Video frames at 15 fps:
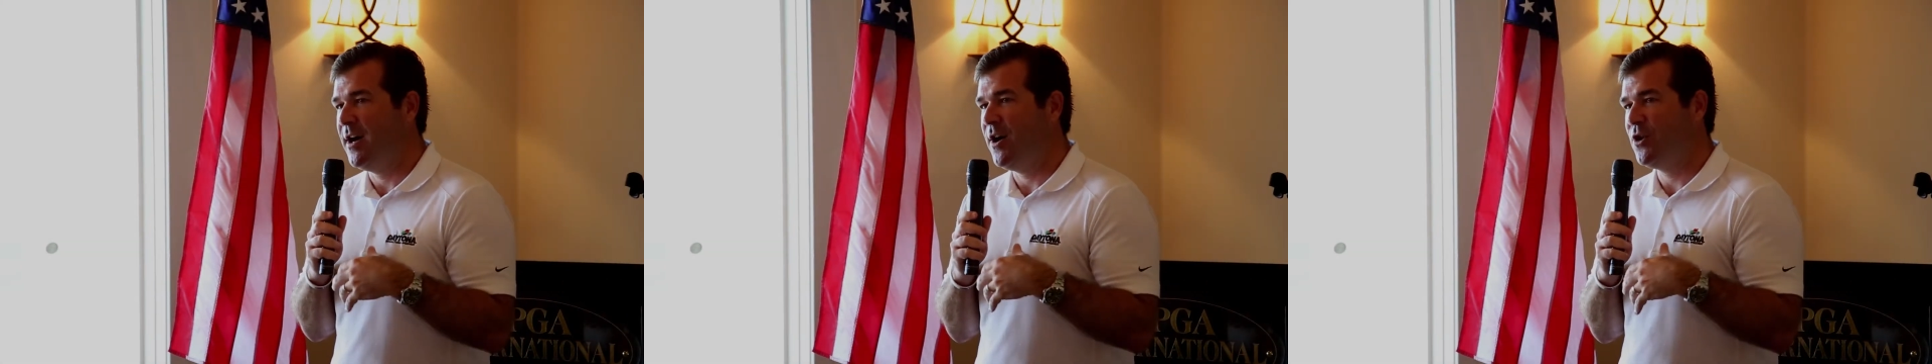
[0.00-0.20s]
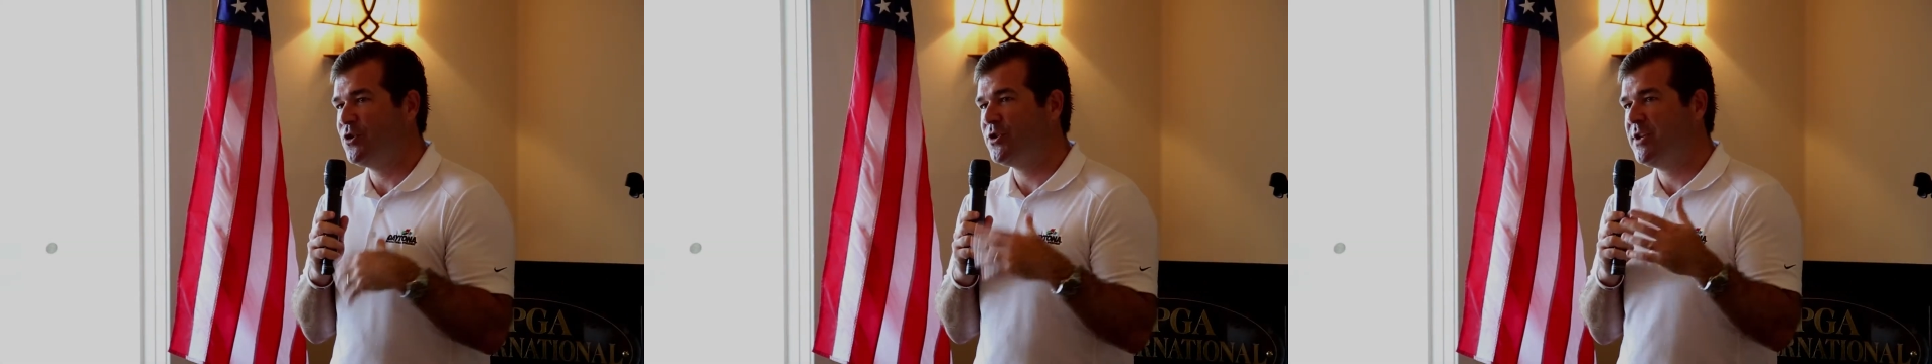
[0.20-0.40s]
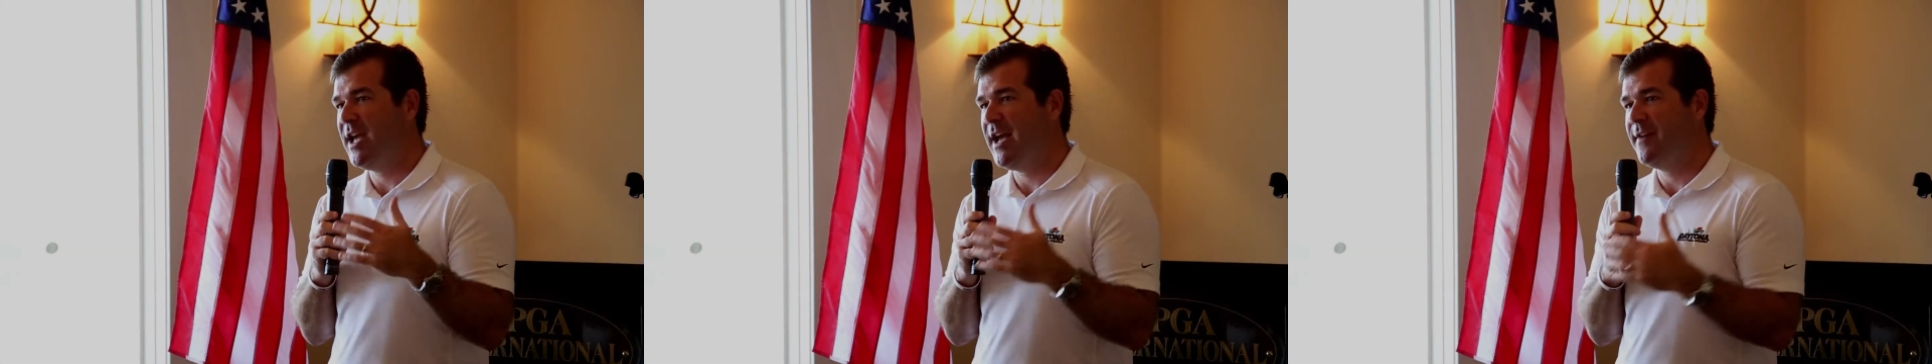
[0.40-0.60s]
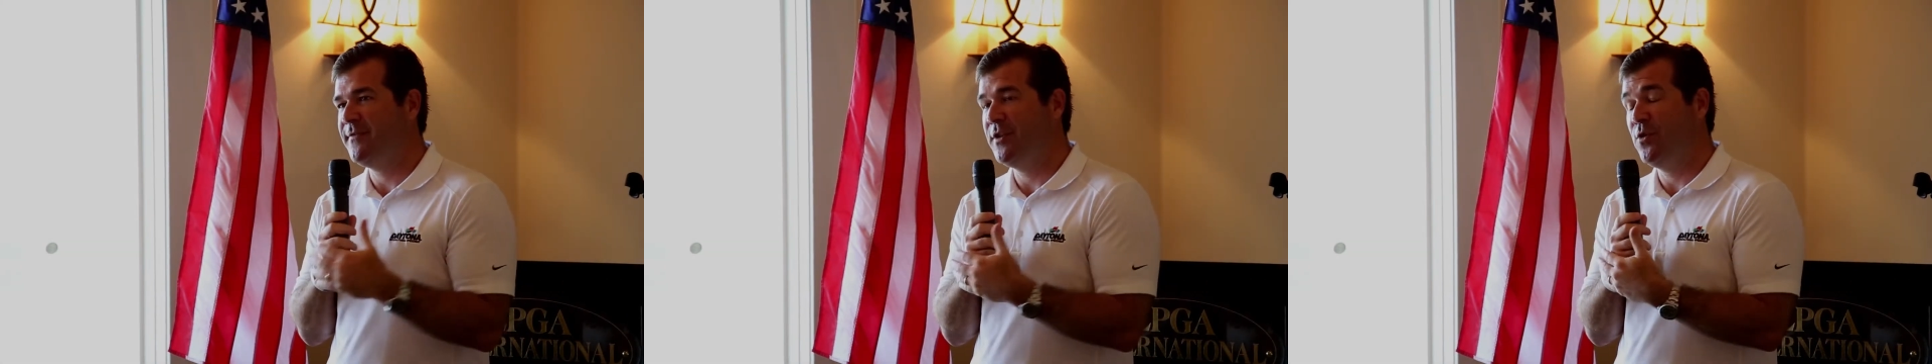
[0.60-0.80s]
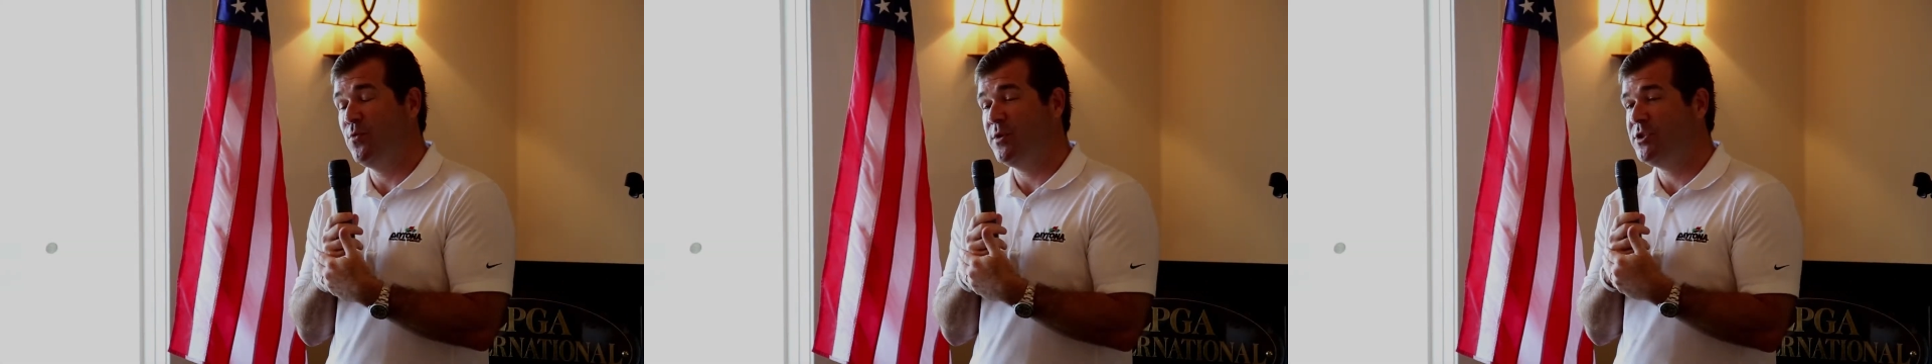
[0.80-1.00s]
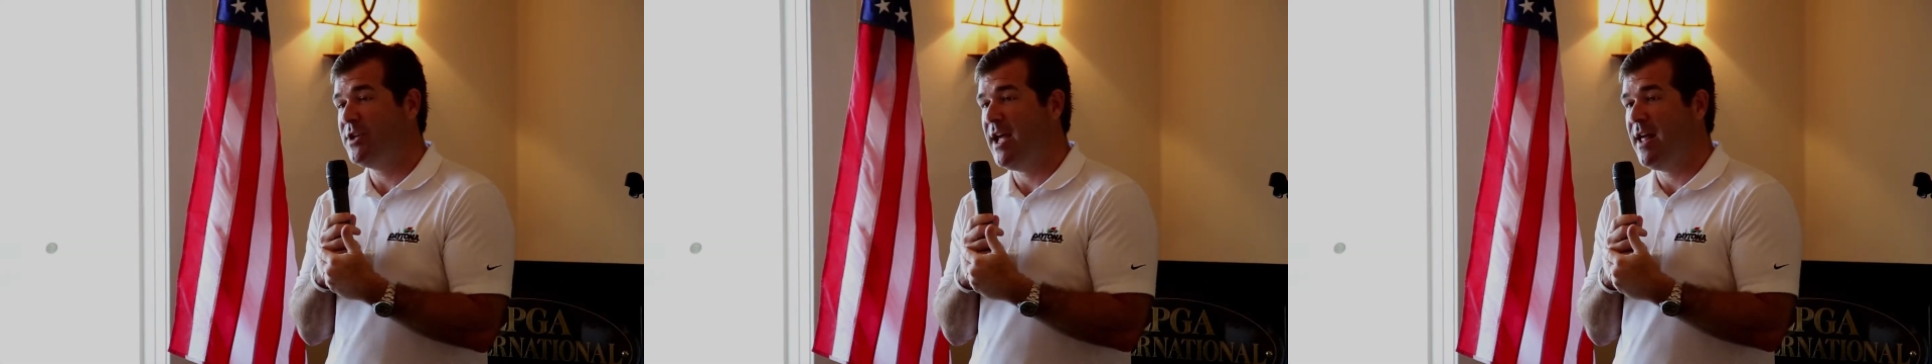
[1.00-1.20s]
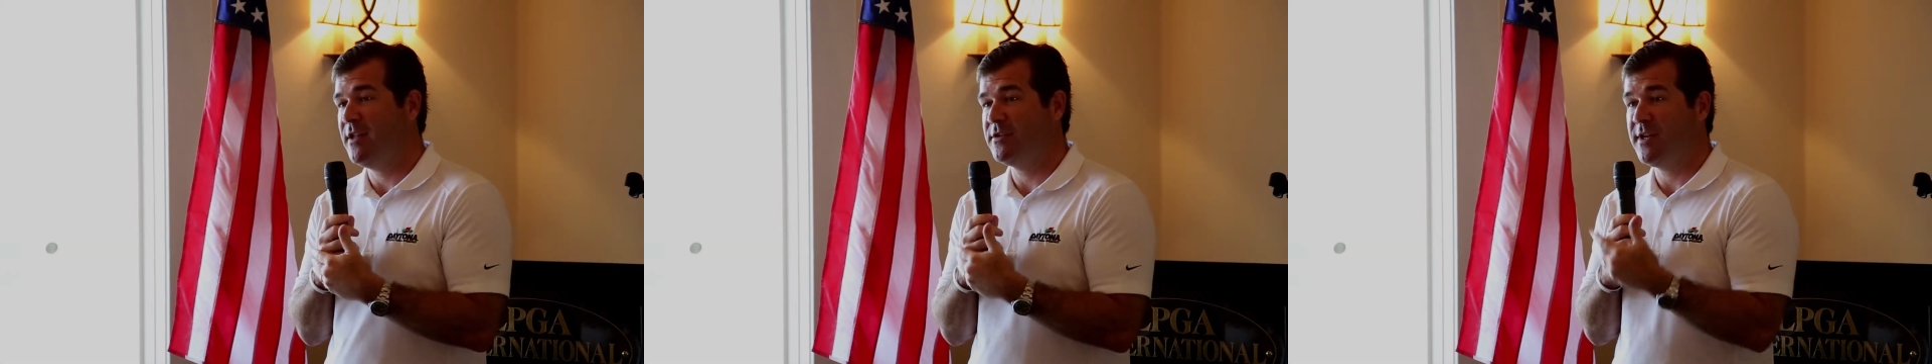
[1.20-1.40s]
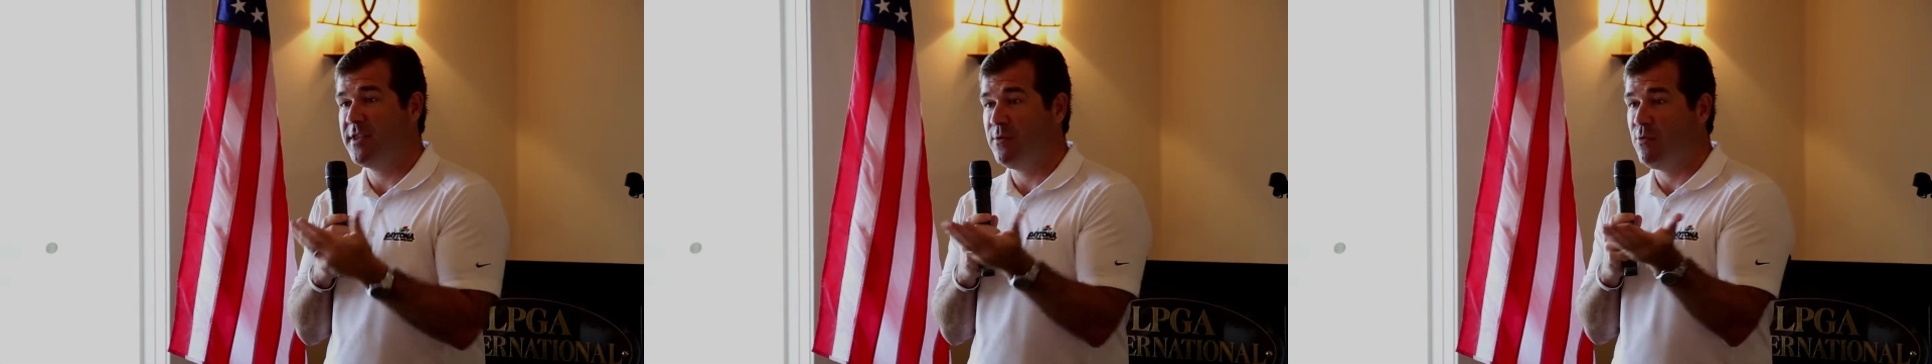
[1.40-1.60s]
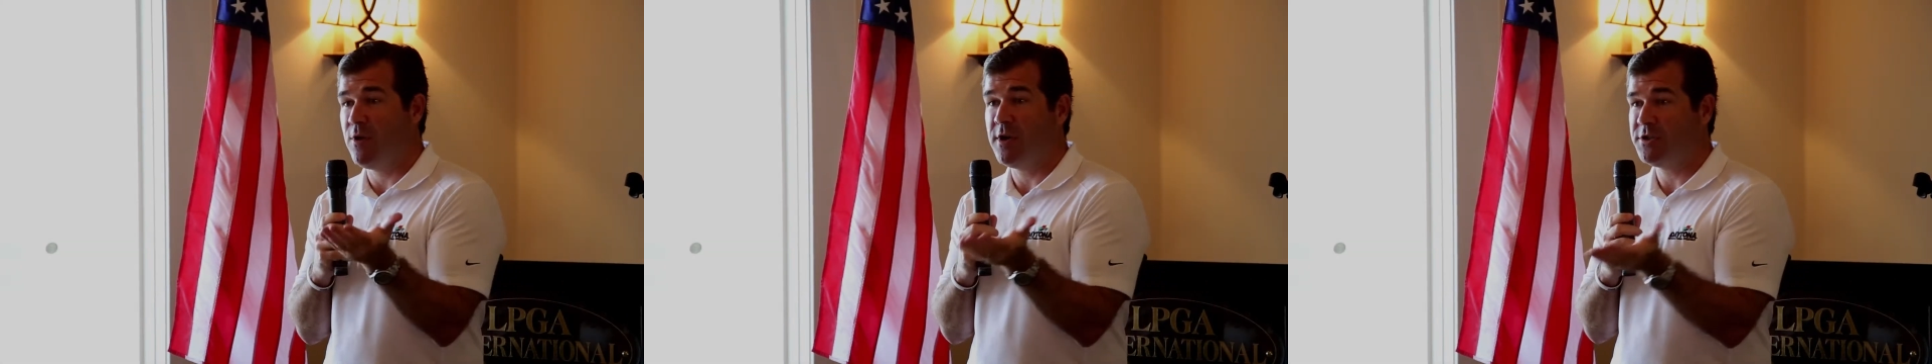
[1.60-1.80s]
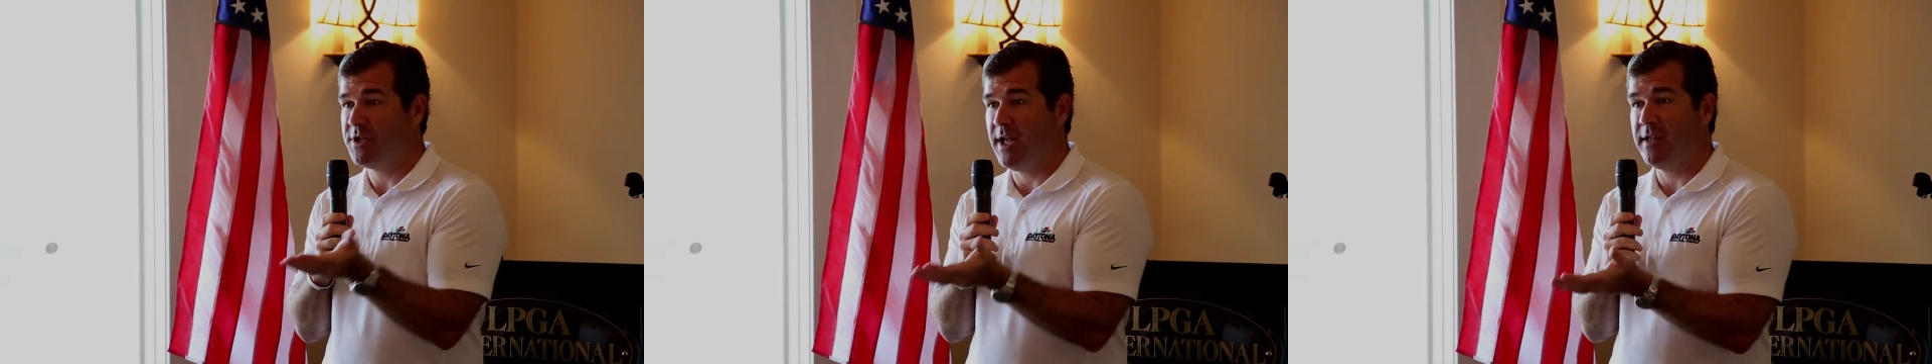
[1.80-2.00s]
Our staff, you know, we're challenged. I think
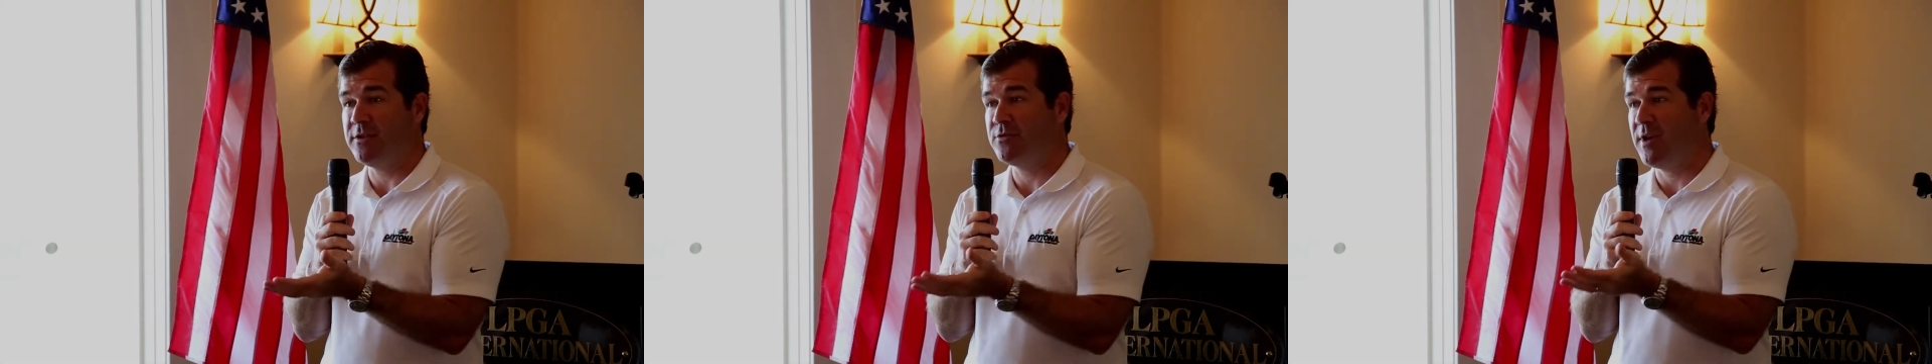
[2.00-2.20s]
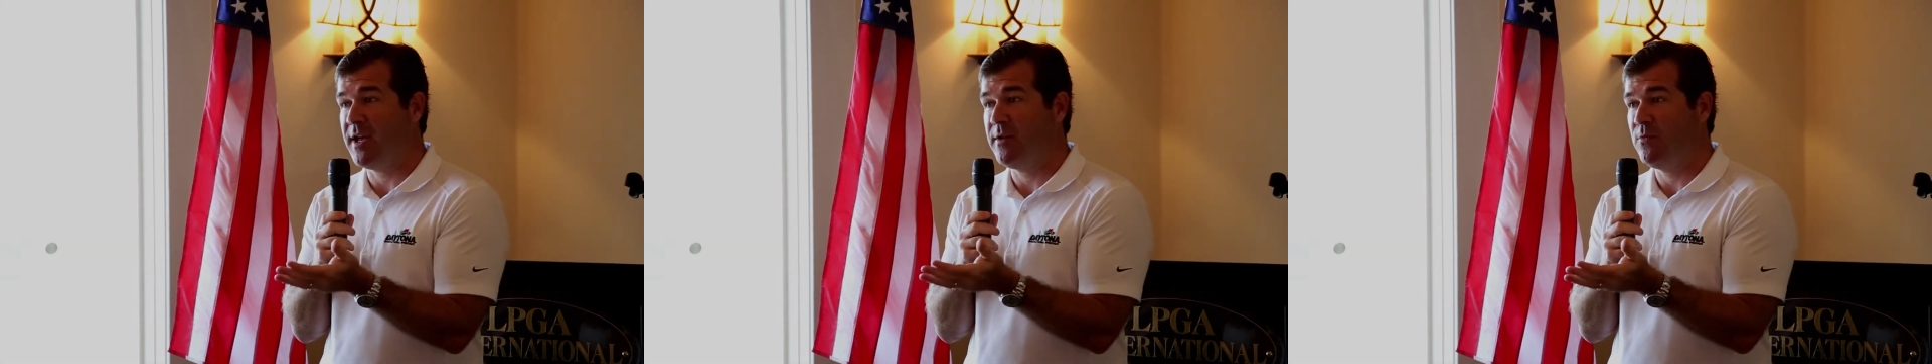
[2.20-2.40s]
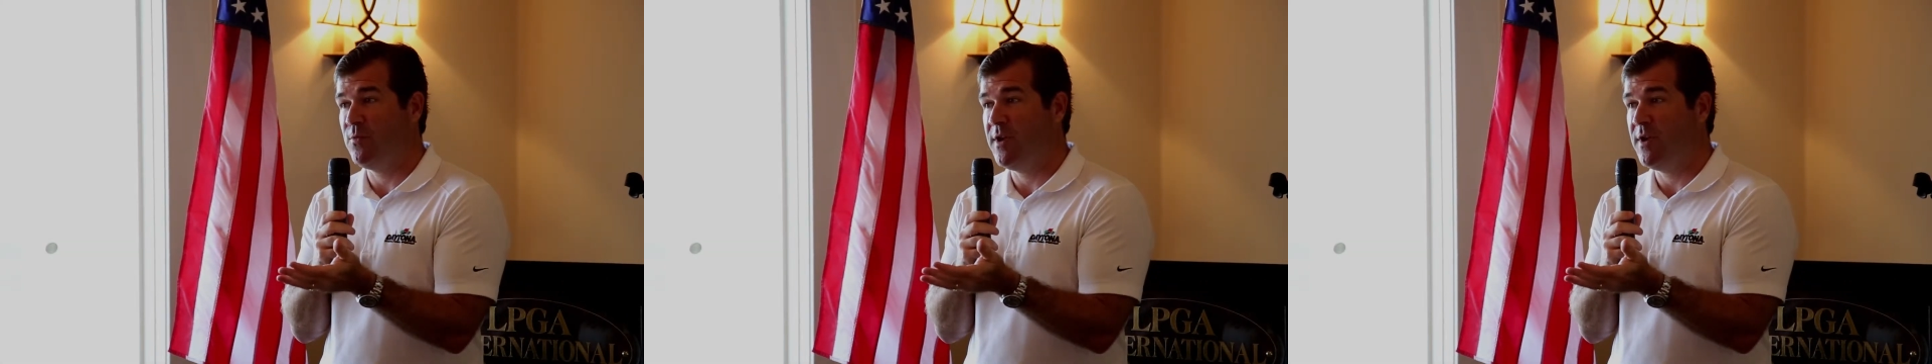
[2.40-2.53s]
we're all challenged, right?